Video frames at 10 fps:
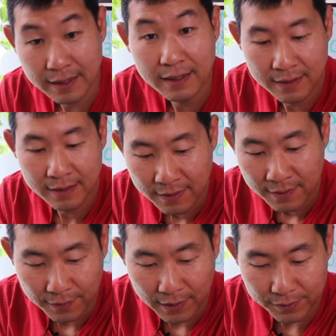I'll
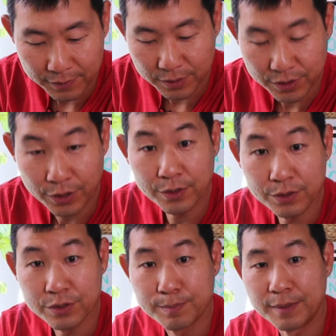turn those people
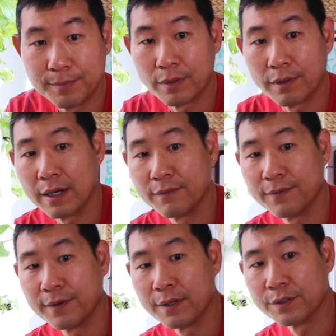around for those
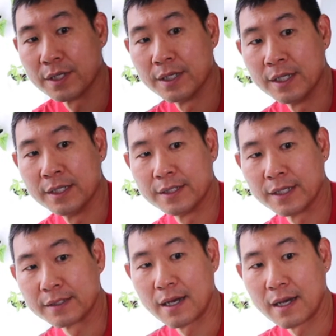TikTok
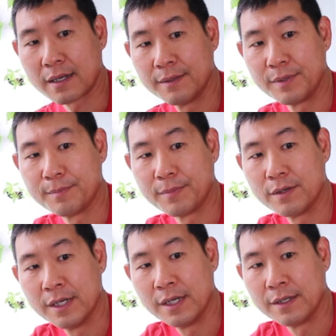people, that
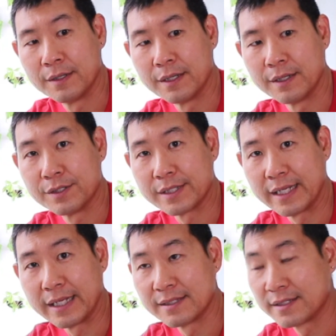there's a system right
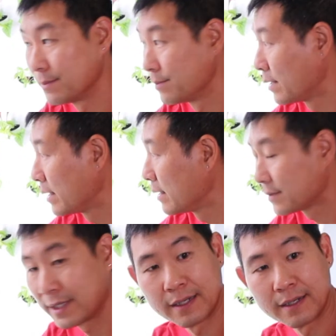out there
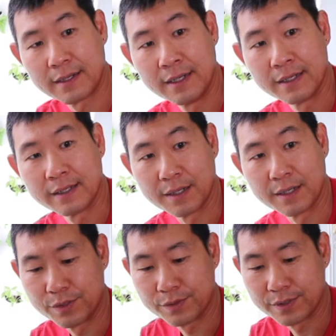that I'm using to grow
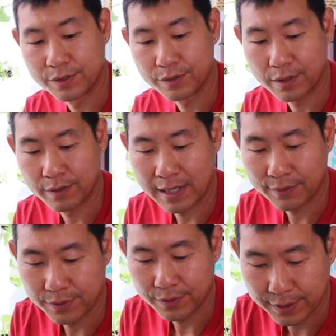outdoors, okay?
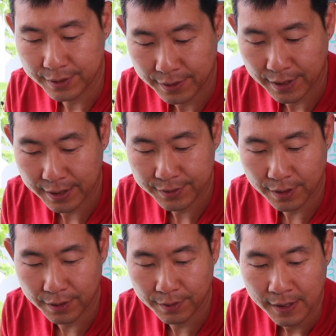So it's
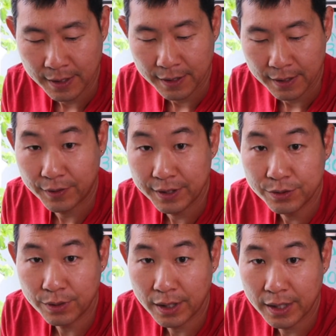very
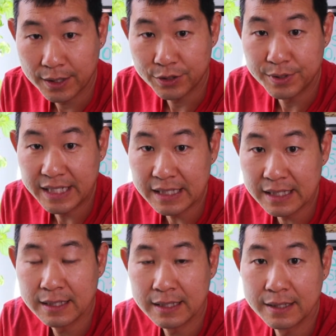unique in a
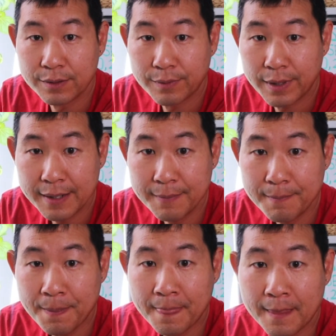way that
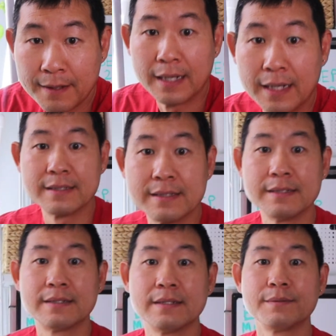this system can be
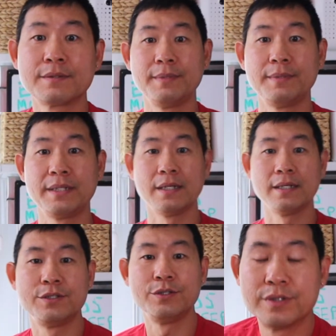used in
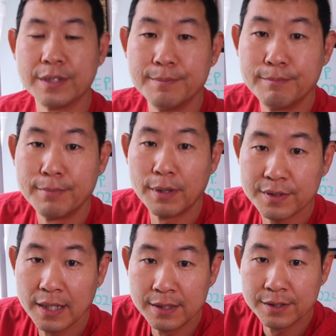both
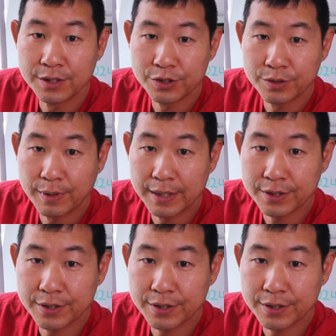situations, okay?